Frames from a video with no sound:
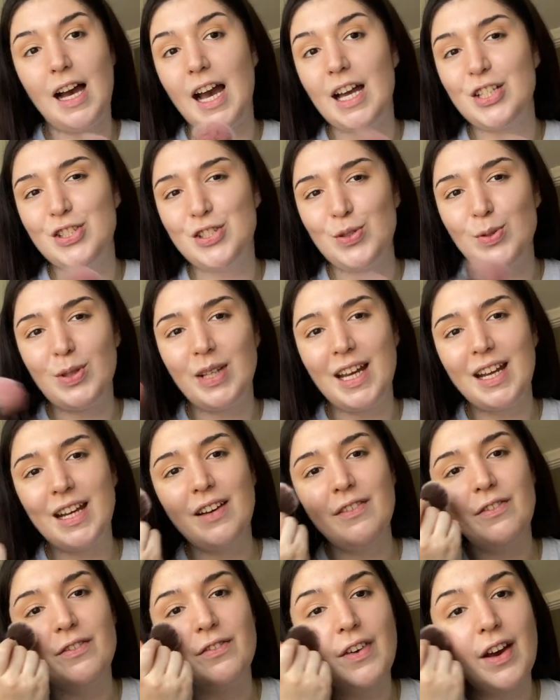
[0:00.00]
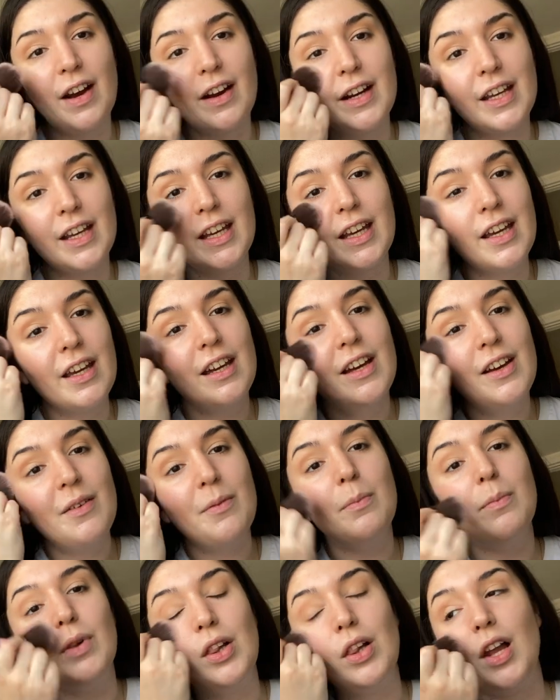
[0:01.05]
I do like a very
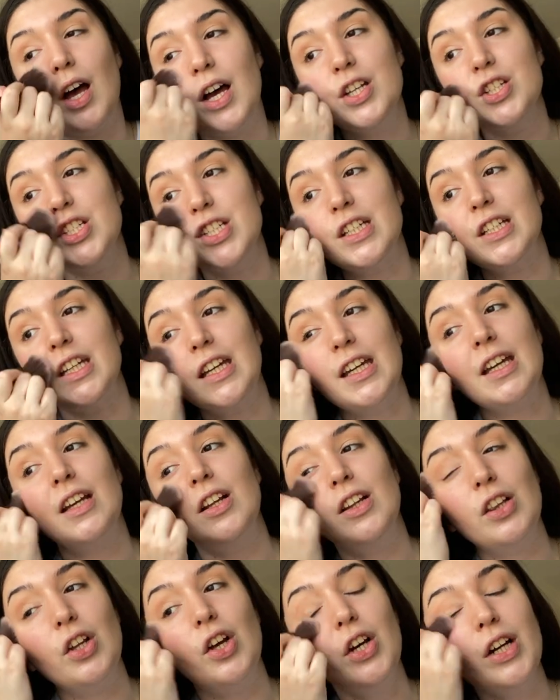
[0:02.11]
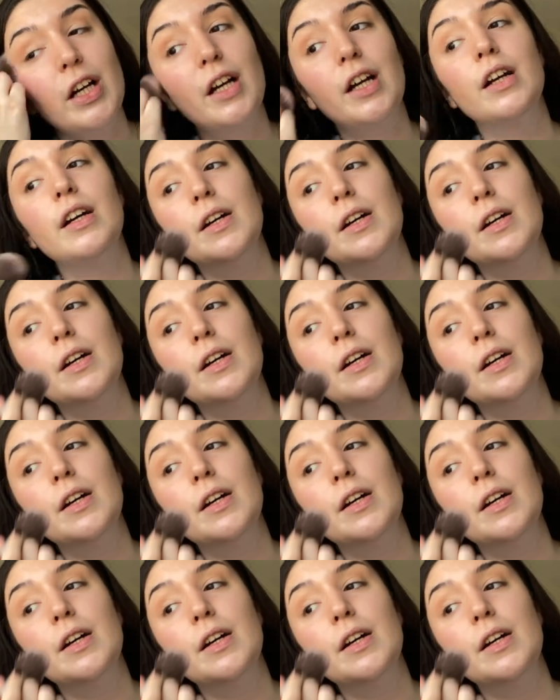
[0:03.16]
blushy look.